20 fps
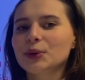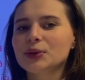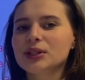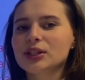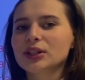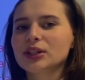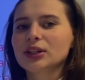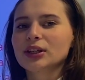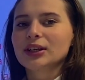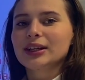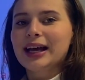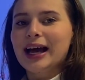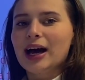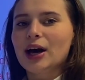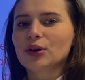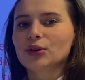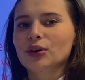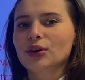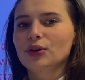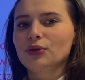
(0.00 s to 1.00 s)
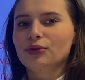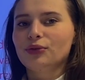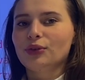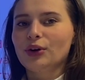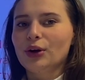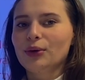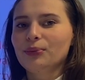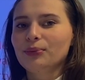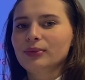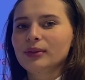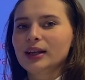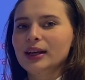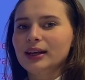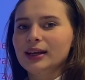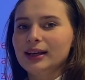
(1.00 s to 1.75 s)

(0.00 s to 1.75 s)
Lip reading: to count from